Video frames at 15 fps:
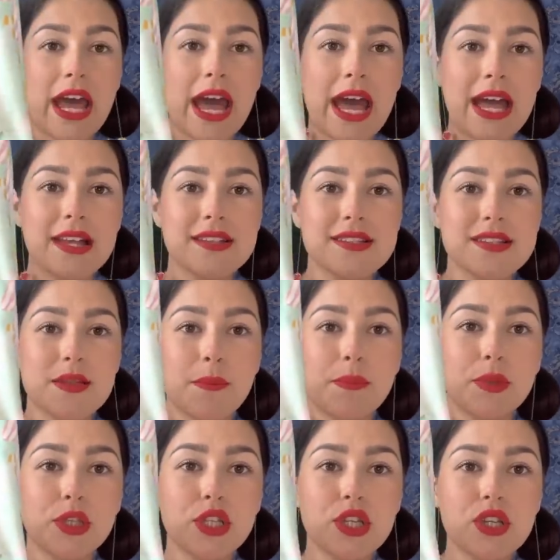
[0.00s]
has
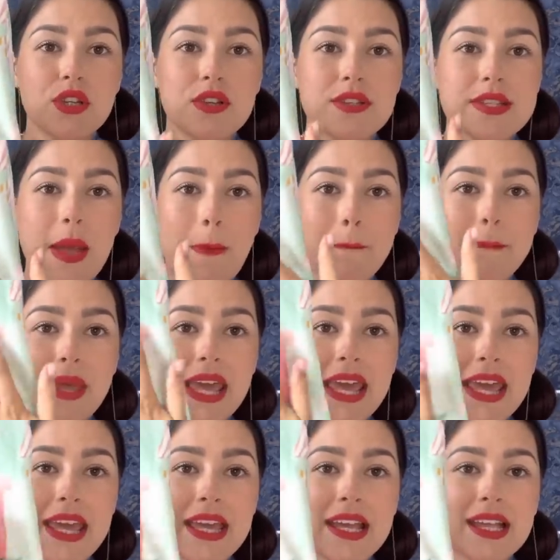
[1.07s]
blues and
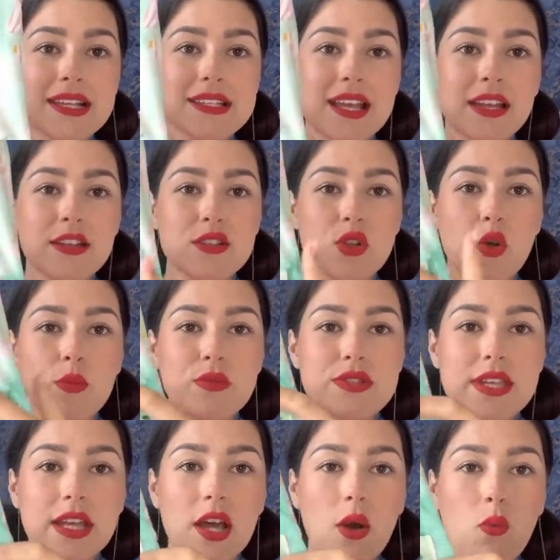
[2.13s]
pinks, and it's almost
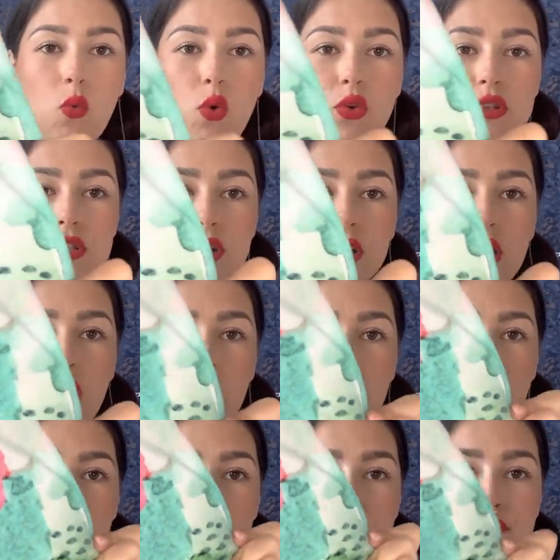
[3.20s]
like a
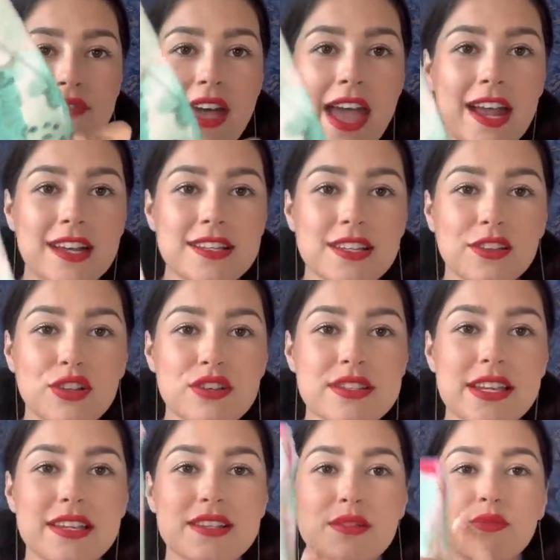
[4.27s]
watercolor effect. It looks
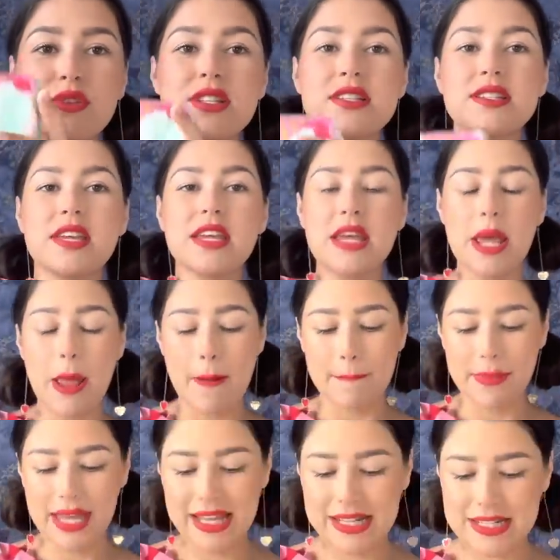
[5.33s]
like someone's
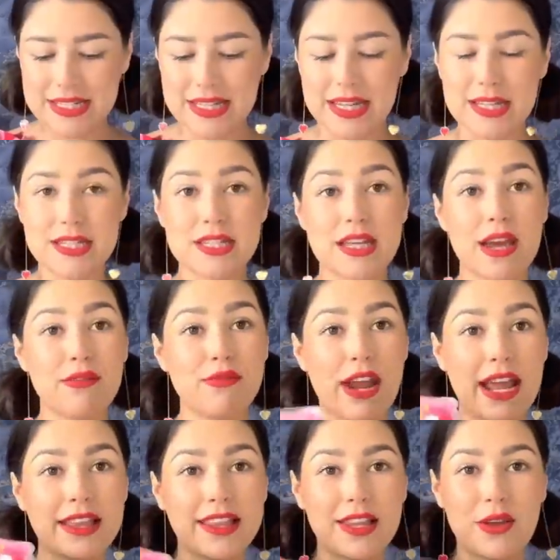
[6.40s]
painted
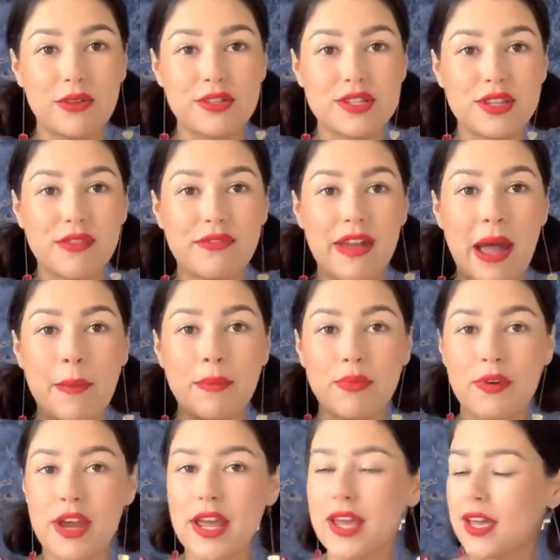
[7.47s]
directly onto the
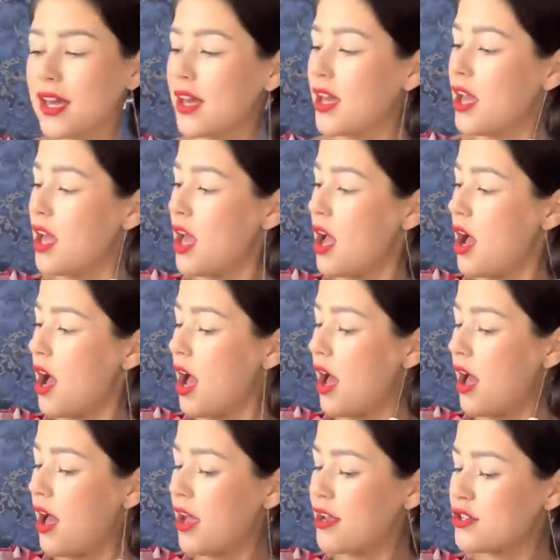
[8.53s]
fabric.
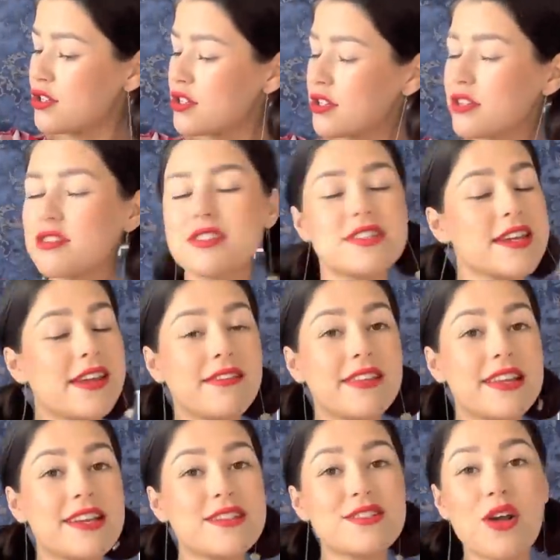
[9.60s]
I just could stare at
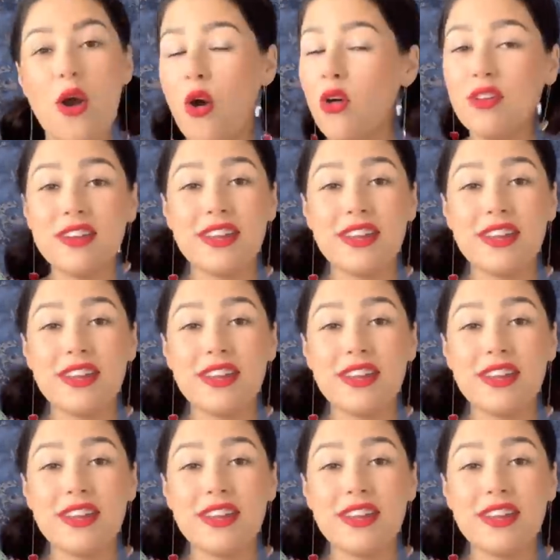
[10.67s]
this all